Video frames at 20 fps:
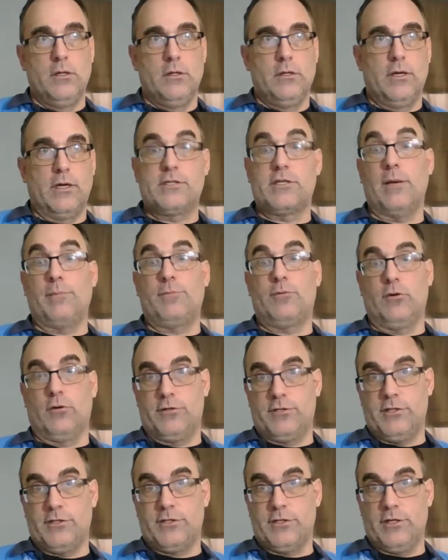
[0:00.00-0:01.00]
accept your
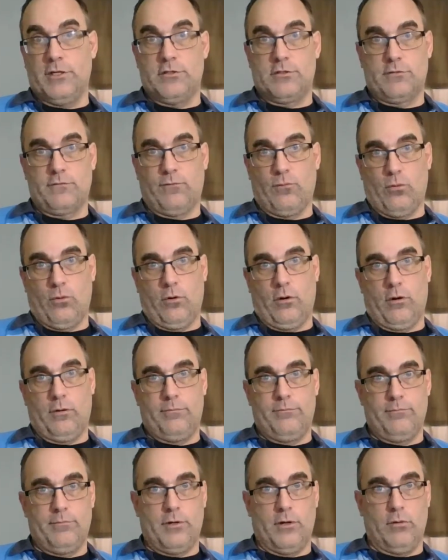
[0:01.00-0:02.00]
assistance for,
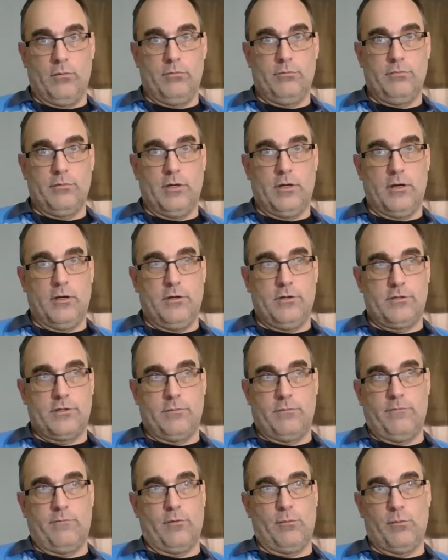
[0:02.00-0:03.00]
you know, uh,
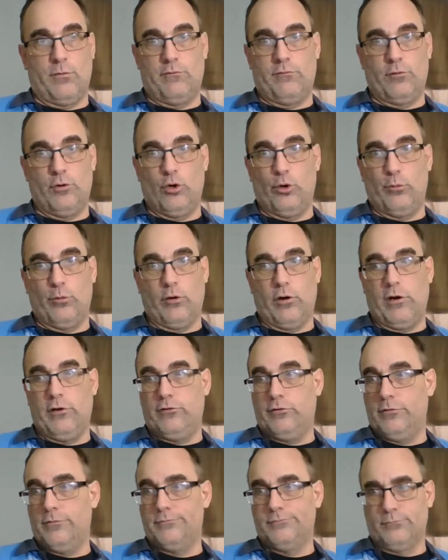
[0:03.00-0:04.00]
some form of
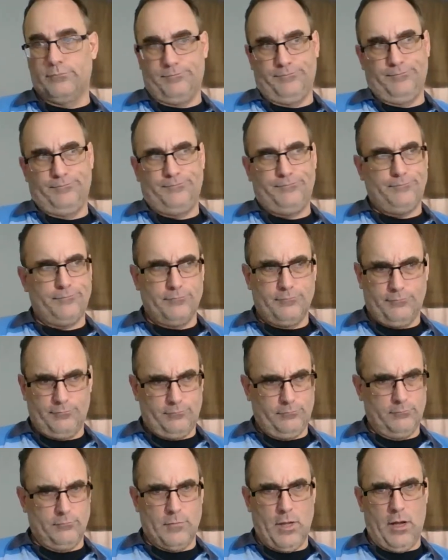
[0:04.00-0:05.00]
remuneration.
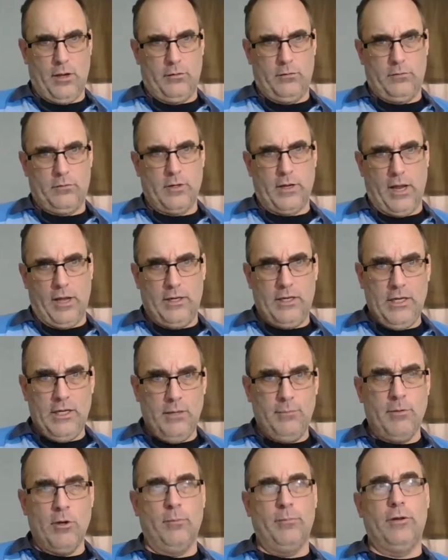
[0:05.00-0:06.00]
Then again,
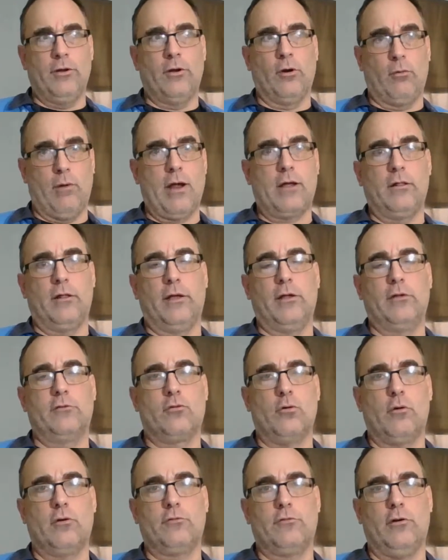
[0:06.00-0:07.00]
email me directly at
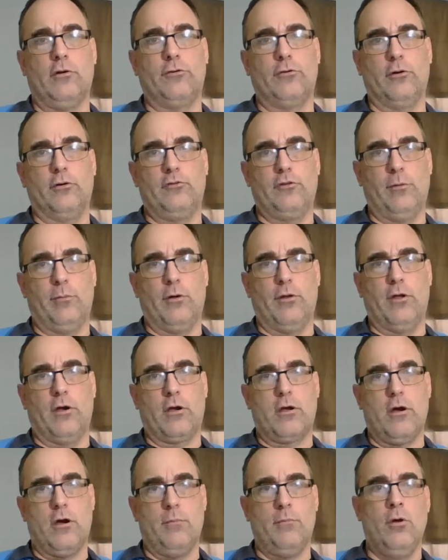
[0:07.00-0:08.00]
stroke assaulter at gmail dot
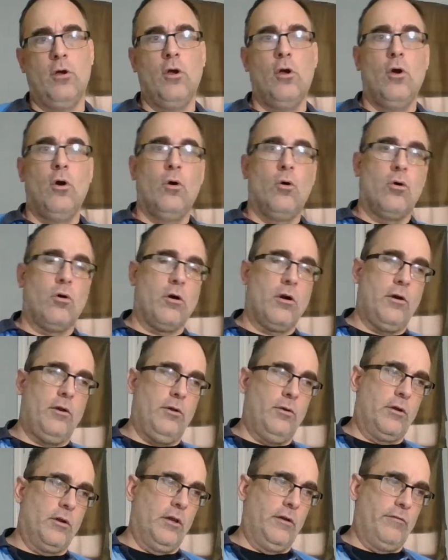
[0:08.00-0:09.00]
com, or
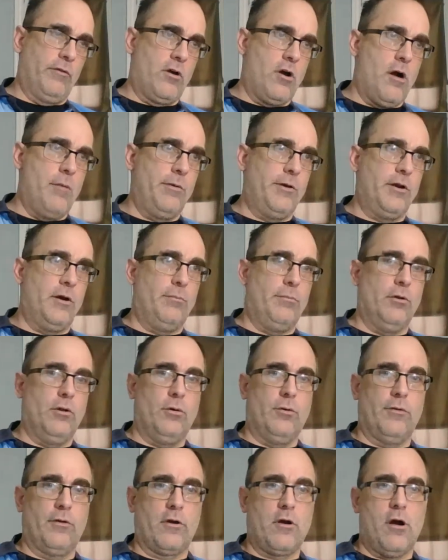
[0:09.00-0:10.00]
you can leave a comment down below
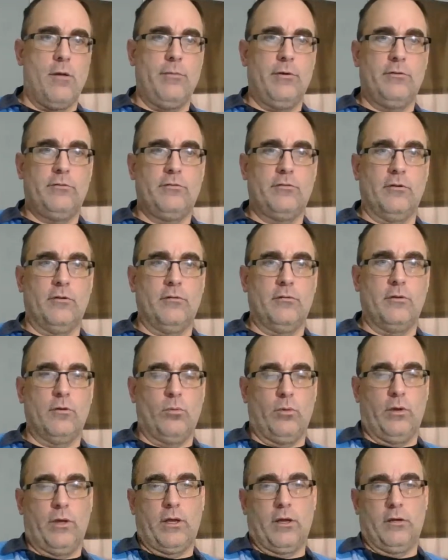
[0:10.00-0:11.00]
in the comments, and, and
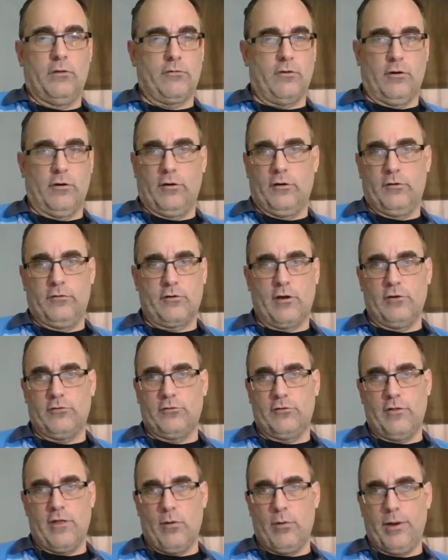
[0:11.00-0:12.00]
we can start a
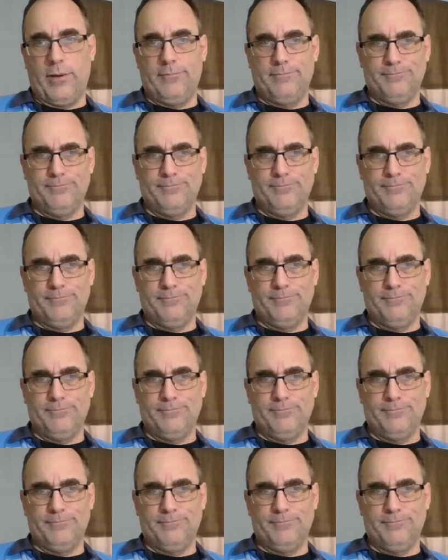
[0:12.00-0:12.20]
discussion that way.